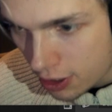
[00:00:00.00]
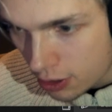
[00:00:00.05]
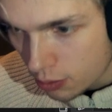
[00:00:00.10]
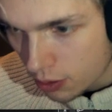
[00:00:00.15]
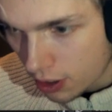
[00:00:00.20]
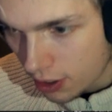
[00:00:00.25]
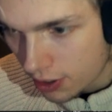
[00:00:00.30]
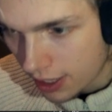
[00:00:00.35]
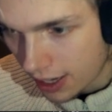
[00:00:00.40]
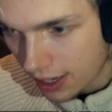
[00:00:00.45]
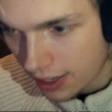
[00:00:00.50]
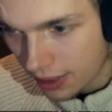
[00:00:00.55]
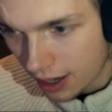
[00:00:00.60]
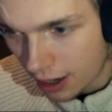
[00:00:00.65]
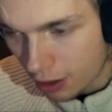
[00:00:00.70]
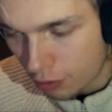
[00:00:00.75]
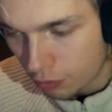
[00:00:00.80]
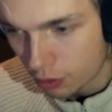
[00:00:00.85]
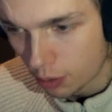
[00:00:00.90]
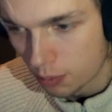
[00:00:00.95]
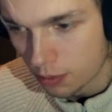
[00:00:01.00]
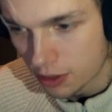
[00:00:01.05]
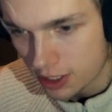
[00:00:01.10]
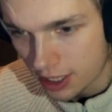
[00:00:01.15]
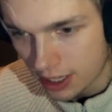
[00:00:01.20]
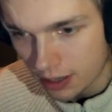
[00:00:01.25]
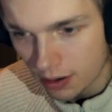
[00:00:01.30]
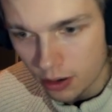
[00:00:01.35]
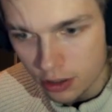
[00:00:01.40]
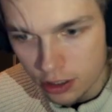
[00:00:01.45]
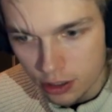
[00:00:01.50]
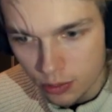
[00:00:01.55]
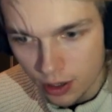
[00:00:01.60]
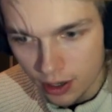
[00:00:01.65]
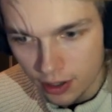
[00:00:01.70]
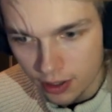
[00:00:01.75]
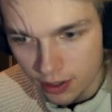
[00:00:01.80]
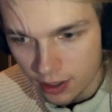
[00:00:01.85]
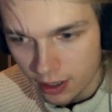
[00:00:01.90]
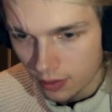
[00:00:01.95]
to 1 and now from 0 to
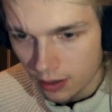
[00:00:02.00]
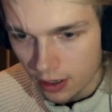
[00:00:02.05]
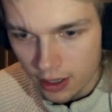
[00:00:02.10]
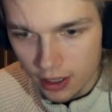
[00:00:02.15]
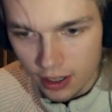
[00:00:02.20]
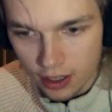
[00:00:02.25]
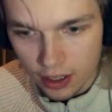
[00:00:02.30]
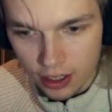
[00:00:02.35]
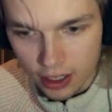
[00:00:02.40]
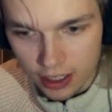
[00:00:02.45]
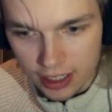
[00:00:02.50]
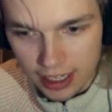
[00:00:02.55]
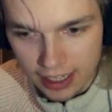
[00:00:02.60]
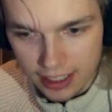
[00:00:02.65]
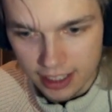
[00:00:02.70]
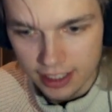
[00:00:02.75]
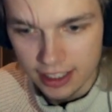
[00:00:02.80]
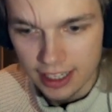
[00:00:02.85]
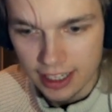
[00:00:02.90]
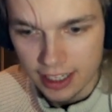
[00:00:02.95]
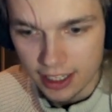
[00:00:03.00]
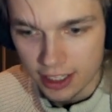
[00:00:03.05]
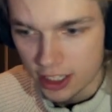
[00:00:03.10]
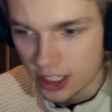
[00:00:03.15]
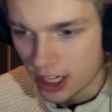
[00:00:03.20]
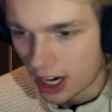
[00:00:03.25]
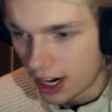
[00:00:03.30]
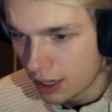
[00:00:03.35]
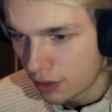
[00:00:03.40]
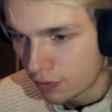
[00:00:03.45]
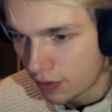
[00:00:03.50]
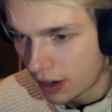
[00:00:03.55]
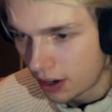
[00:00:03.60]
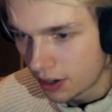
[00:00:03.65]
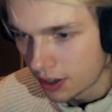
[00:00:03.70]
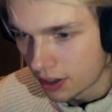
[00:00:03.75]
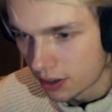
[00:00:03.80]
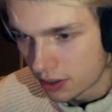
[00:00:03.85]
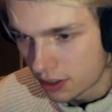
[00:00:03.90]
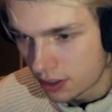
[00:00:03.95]
1. Connect the sine
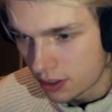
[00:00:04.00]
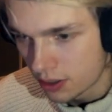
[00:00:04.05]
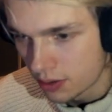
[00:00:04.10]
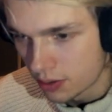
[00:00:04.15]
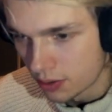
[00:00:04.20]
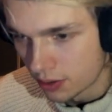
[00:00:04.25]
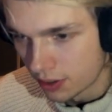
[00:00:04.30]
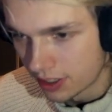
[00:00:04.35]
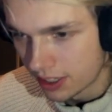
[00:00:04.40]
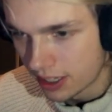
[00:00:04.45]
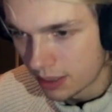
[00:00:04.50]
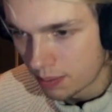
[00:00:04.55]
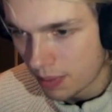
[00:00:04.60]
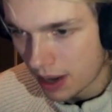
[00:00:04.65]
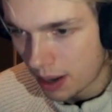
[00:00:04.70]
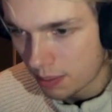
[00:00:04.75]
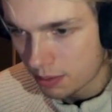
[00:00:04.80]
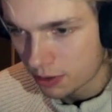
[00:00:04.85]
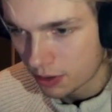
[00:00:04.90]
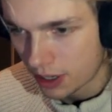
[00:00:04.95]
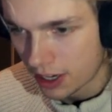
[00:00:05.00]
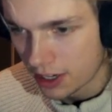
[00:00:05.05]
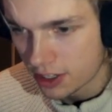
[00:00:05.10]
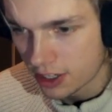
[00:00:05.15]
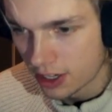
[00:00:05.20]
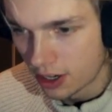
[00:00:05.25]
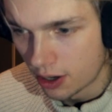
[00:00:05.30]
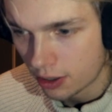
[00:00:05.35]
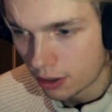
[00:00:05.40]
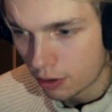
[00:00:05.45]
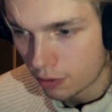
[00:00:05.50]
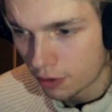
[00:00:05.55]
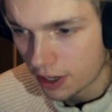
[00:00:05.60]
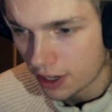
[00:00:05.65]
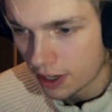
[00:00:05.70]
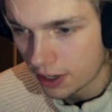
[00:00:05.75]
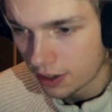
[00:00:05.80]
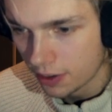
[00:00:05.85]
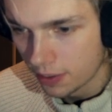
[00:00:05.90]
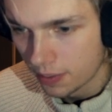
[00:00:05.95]
value to the mapped range node over
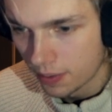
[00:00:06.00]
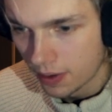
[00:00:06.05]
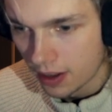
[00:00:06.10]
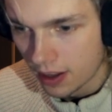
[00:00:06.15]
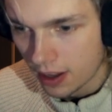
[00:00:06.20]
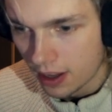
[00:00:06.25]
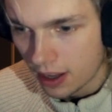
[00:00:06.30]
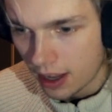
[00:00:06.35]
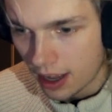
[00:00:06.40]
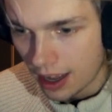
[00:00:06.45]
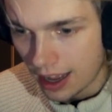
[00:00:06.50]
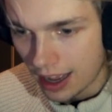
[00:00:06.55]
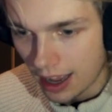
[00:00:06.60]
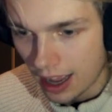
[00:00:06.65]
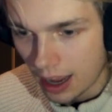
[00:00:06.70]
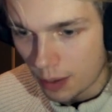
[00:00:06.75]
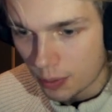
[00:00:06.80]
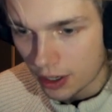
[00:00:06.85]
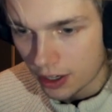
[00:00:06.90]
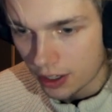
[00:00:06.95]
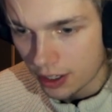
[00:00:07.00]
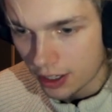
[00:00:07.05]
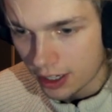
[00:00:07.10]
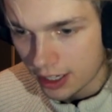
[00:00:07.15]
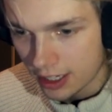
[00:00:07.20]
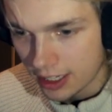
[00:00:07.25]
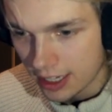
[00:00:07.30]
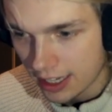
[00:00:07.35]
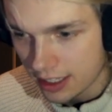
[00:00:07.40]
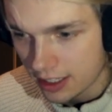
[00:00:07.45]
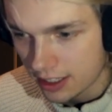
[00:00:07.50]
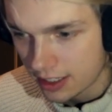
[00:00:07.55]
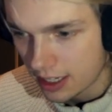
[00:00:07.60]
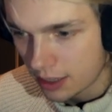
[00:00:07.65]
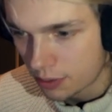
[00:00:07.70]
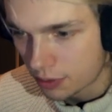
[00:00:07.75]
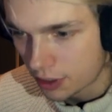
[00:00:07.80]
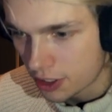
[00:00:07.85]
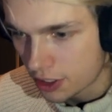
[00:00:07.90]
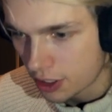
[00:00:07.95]
here. And we're going to connect
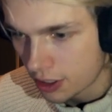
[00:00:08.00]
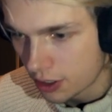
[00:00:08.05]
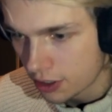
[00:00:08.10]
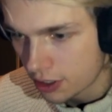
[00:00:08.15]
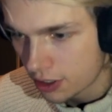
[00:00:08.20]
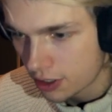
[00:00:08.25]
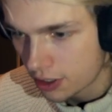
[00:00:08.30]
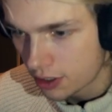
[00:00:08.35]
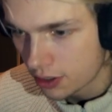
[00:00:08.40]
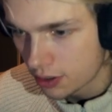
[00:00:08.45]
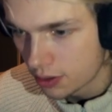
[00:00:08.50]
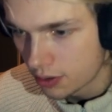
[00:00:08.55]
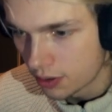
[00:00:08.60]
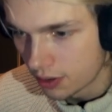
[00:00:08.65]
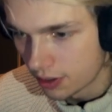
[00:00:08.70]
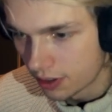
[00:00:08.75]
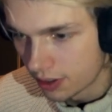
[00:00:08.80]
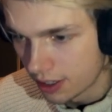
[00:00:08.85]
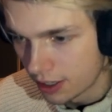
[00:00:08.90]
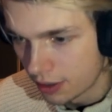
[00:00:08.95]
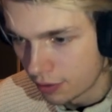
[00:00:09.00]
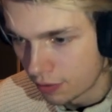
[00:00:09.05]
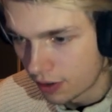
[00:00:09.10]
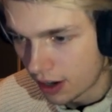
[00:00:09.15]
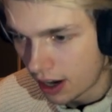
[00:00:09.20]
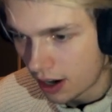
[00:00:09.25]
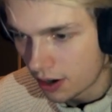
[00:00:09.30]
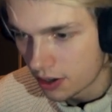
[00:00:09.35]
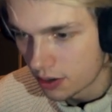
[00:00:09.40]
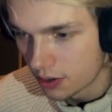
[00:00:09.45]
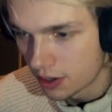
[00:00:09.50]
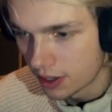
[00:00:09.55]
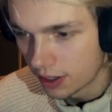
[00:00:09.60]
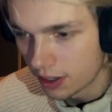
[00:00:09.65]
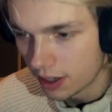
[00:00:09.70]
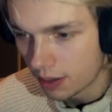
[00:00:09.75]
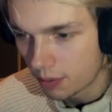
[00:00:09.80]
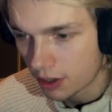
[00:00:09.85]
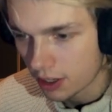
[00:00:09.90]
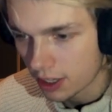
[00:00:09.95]
the result to the value here.
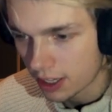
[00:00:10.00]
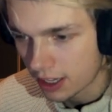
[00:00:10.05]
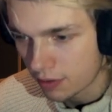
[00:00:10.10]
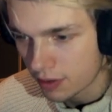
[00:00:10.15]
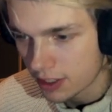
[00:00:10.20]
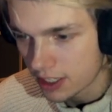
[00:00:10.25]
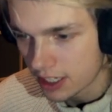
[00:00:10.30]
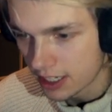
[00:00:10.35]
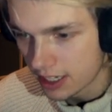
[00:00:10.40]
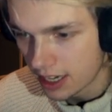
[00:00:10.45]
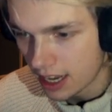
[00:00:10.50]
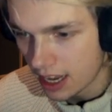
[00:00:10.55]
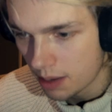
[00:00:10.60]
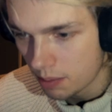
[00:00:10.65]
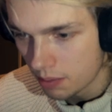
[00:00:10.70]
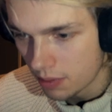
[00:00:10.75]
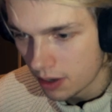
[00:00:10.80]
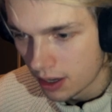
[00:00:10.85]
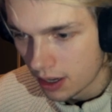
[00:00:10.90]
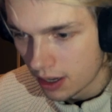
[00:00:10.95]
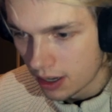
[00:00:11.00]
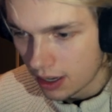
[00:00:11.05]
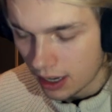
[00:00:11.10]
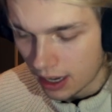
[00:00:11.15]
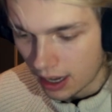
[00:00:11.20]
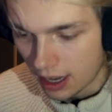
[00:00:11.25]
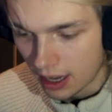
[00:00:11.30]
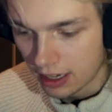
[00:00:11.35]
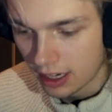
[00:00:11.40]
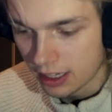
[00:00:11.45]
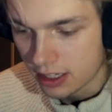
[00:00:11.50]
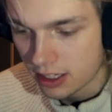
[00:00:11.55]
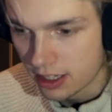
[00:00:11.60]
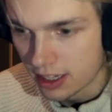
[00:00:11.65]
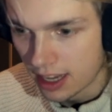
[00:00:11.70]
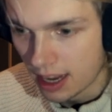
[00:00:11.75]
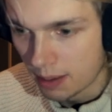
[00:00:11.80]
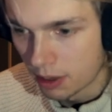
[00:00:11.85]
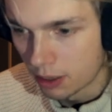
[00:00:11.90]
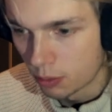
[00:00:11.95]
And we're going to give it a name. Let's
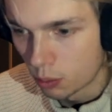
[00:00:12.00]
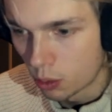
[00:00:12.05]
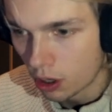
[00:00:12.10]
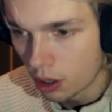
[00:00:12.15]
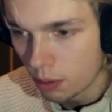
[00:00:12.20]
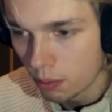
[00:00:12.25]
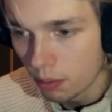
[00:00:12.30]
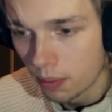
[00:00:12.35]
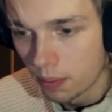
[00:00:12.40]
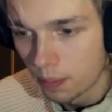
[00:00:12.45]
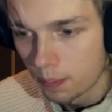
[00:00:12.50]
name it worm.